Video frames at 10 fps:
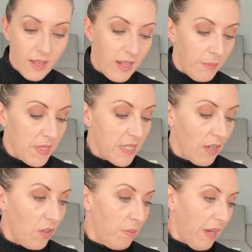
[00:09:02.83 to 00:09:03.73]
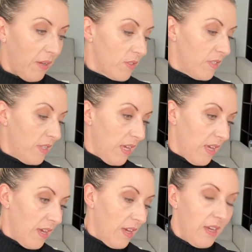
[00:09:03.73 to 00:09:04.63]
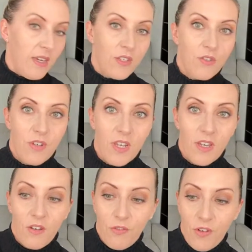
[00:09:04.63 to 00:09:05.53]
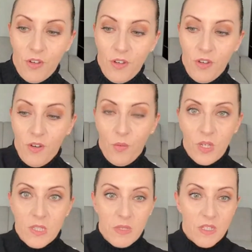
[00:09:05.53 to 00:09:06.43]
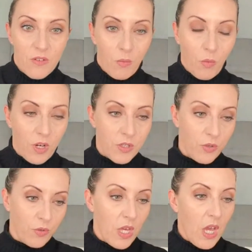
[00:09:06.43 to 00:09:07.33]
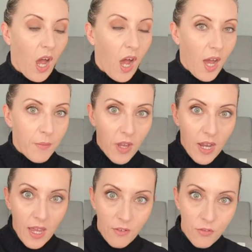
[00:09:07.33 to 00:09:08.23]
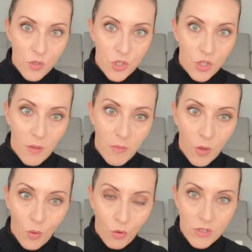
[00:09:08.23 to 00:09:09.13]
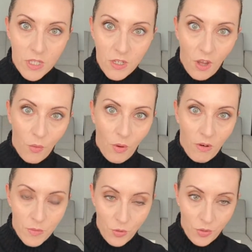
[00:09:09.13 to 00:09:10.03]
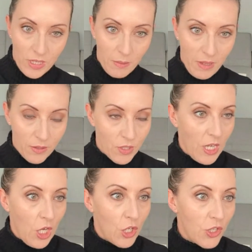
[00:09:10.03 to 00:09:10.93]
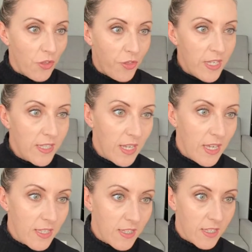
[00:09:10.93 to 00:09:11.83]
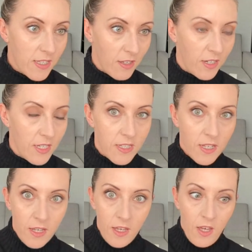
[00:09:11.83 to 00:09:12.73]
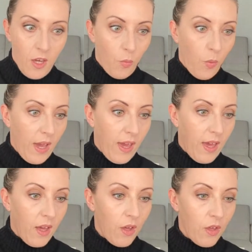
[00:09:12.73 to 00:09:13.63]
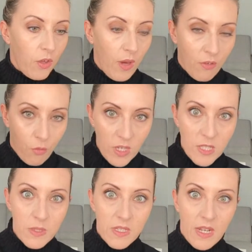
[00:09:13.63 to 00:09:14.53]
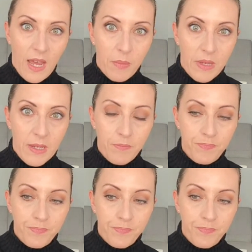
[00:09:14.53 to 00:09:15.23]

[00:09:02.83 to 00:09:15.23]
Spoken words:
let me tell you about the history of Westminster and Whitehall. I'm going to have to assume that you already know where I'm talking about. So this is the site where you have Westminster Abbey,